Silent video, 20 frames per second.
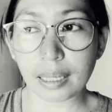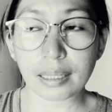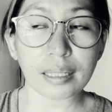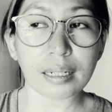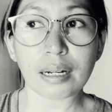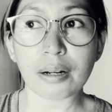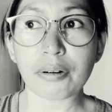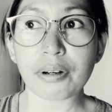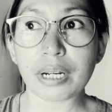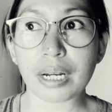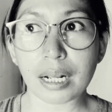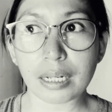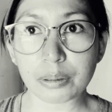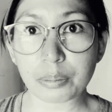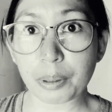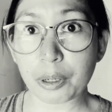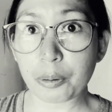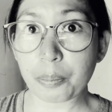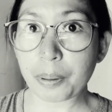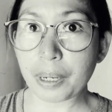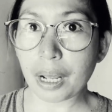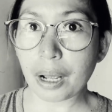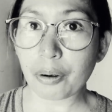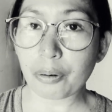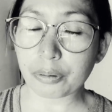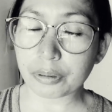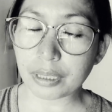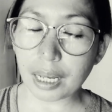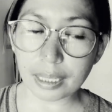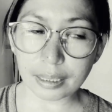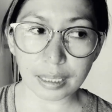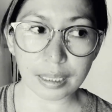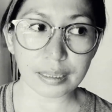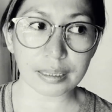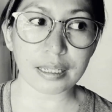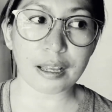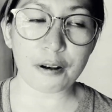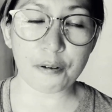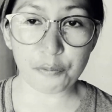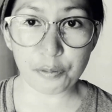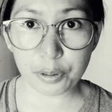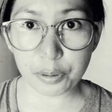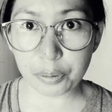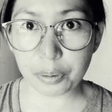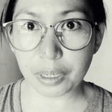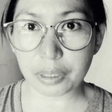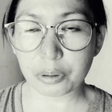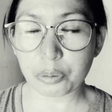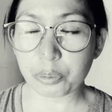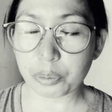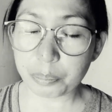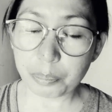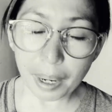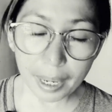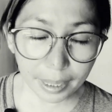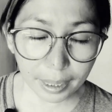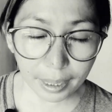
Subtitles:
And then I realized, meron pala akong dating selfie together with my